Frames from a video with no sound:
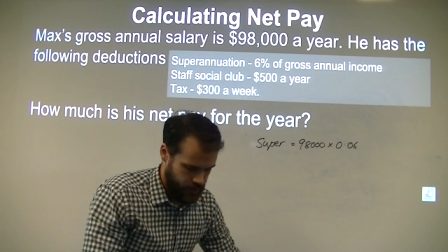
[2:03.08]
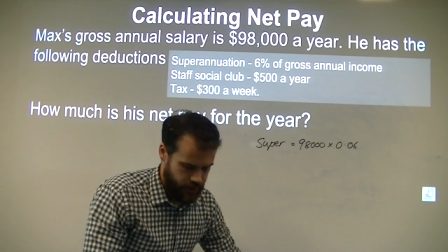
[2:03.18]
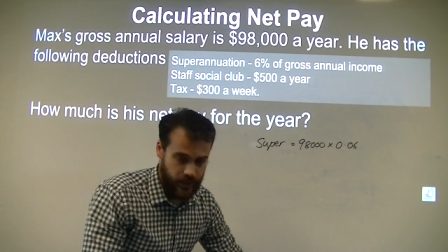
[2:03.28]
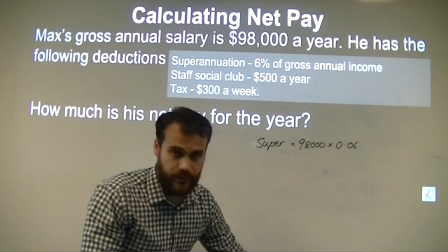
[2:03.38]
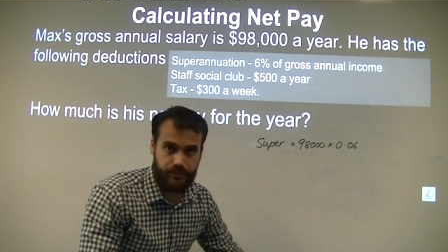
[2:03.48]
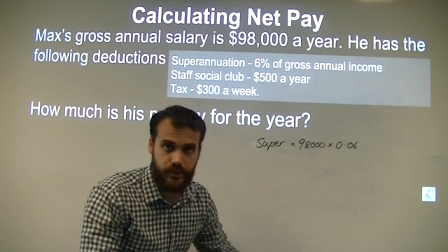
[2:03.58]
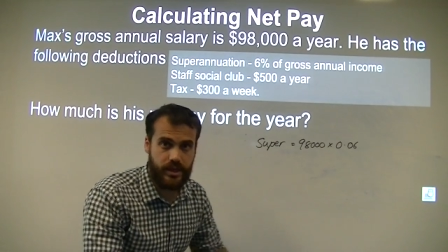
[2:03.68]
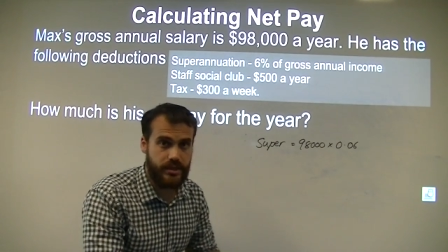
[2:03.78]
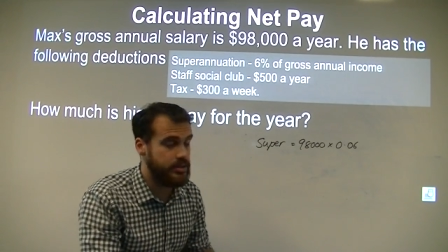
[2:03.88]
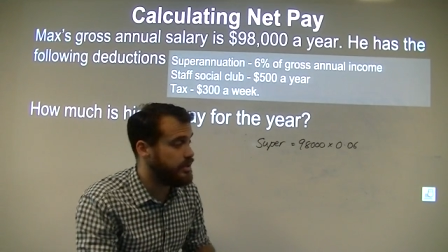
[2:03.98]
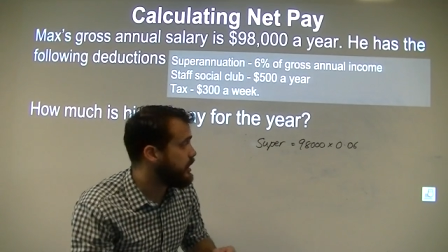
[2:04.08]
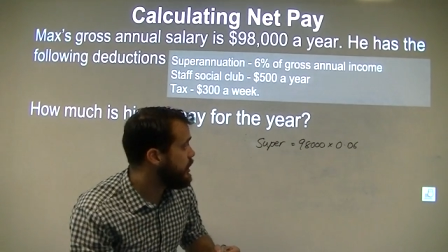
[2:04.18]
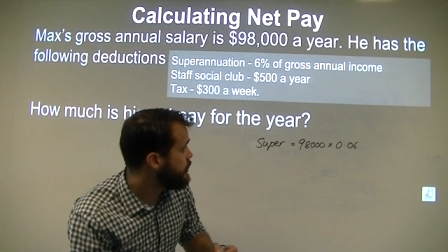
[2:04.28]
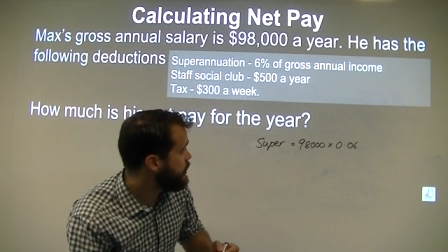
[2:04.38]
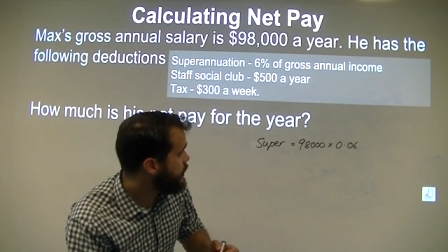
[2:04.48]
Okay, put that into your
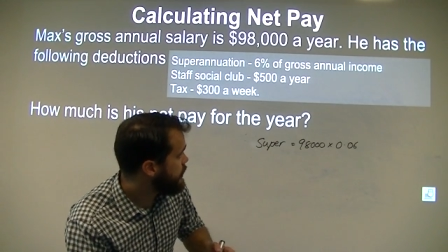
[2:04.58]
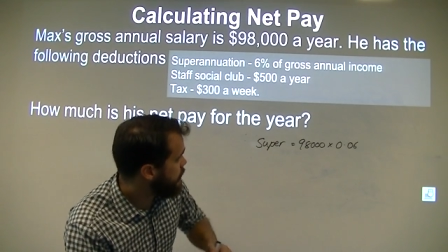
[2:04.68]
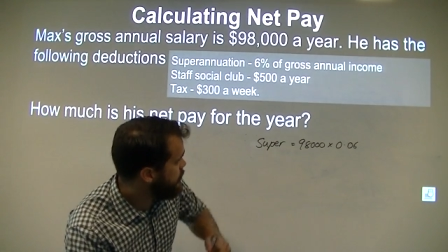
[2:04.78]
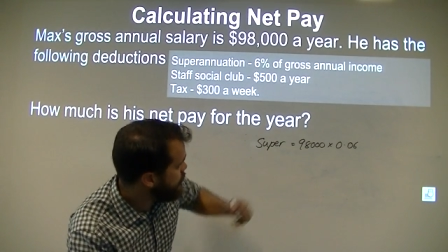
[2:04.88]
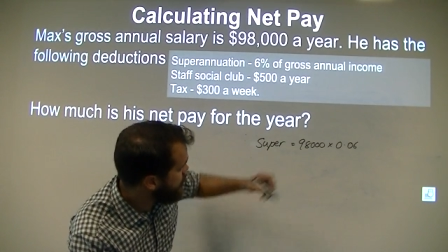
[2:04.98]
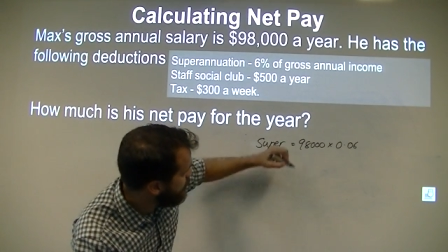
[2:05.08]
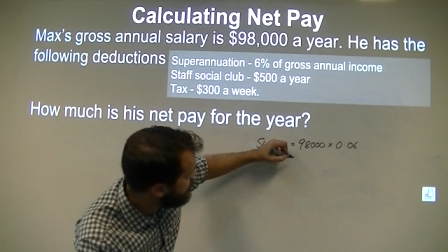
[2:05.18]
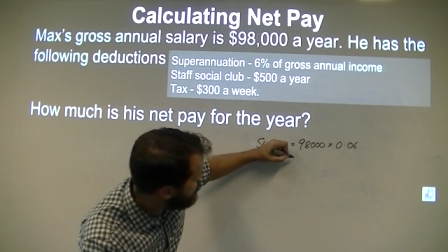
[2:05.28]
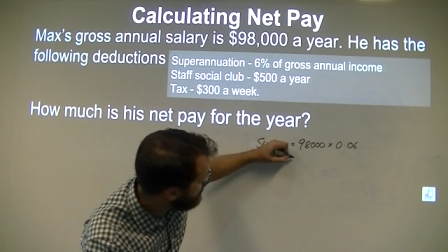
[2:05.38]
calculator and you get